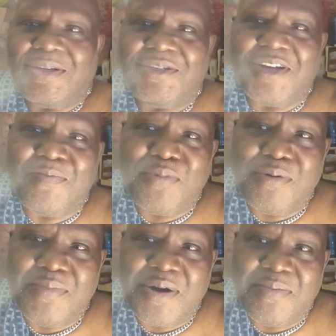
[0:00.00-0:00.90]

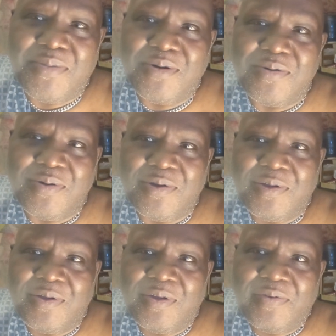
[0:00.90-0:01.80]
Jumbo Mumbo,
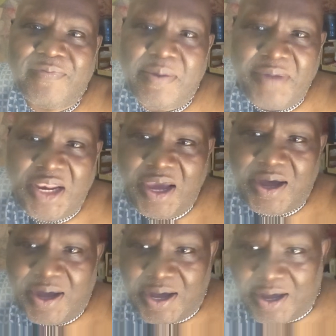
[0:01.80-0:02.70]

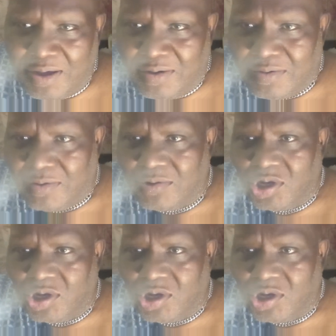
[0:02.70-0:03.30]
Familia Angu.